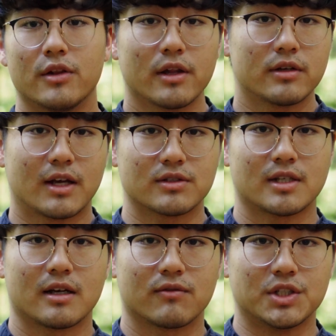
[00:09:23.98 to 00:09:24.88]
The other
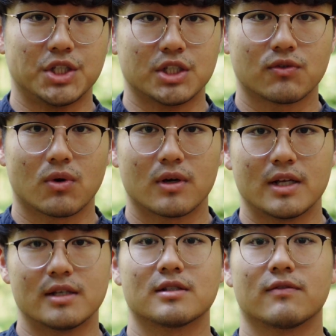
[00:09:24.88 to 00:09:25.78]
downside of the GH4
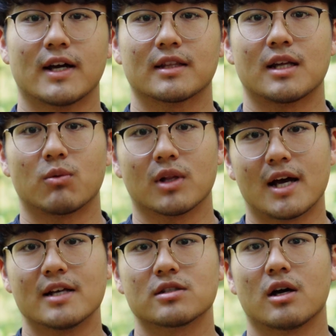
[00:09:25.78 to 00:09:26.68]
is the fact that it
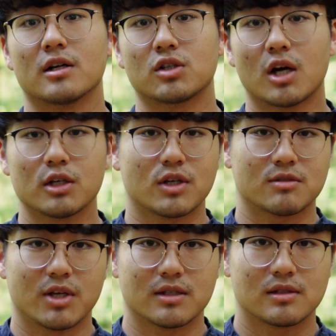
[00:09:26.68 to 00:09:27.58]
relies on
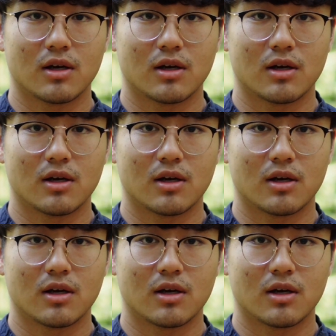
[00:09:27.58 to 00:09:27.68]
contrast-based